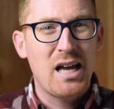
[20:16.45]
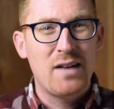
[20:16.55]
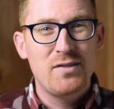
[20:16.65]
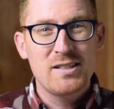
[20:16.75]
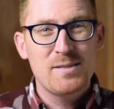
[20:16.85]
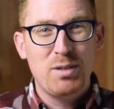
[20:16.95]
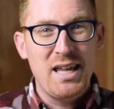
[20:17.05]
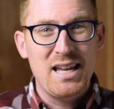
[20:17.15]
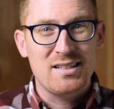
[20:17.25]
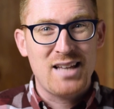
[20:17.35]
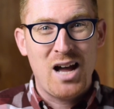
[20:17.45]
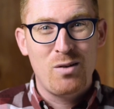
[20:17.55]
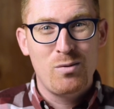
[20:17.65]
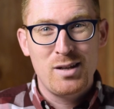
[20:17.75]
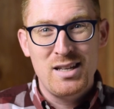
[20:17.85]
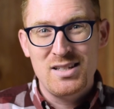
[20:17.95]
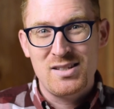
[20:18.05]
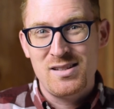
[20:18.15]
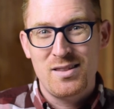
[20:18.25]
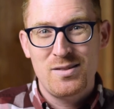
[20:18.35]
have explained how it
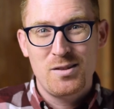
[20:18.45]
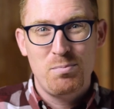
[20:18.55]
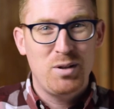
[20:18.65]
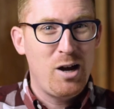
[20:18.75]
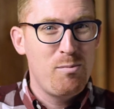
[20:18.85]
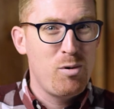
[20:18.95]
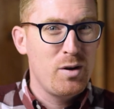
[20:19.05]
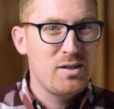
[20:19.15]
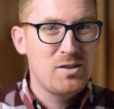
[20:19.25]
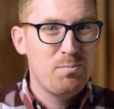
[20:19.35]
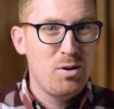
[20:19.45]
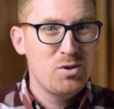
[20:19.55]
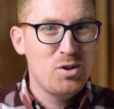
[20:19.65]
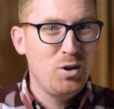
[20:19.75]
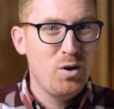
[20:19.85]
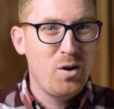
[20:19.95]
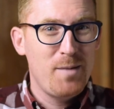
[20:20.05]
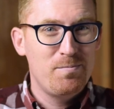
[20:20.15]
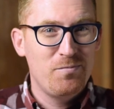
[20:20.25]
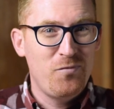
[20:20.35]
is that the plowboy is supposed to look
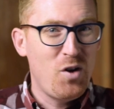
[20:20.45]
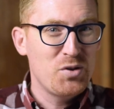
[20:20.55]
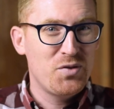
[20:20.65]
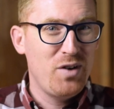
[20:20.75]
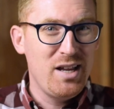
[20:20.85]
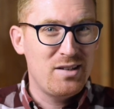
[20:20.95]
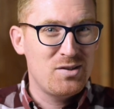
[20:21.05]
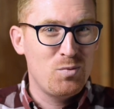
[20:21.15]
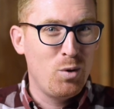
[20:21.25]
up false friends,